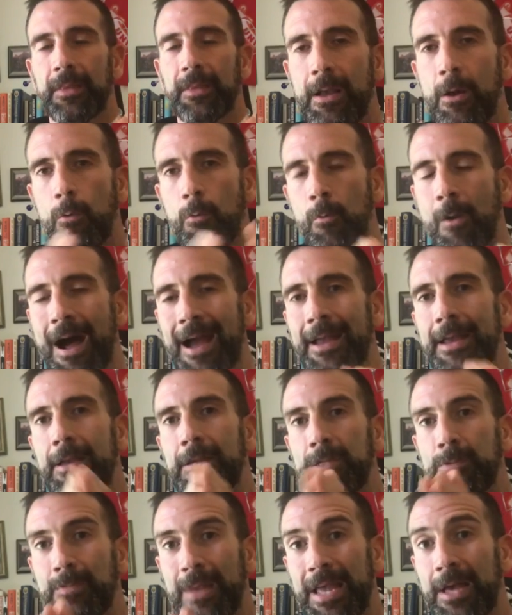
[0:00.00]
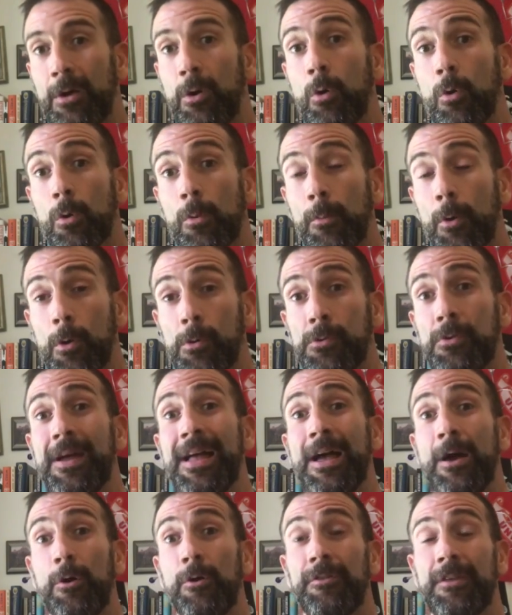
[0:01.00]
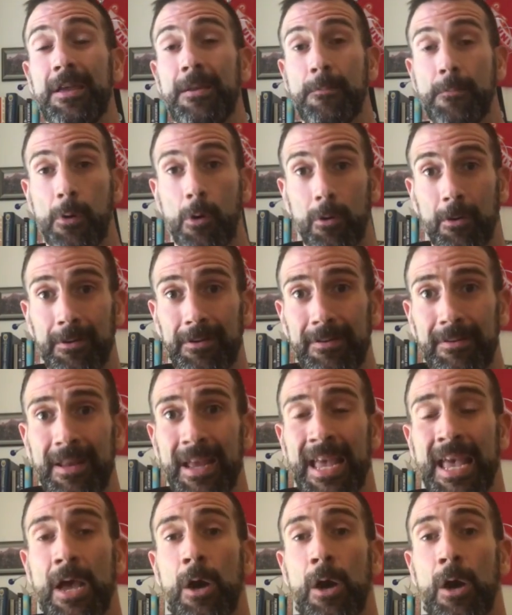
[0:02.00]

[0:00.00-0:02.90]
Now, why is male hormonal health important?